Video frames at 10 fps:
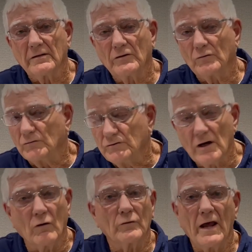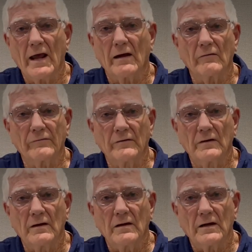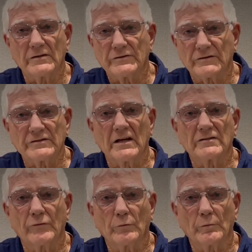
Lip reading: you don't have a successful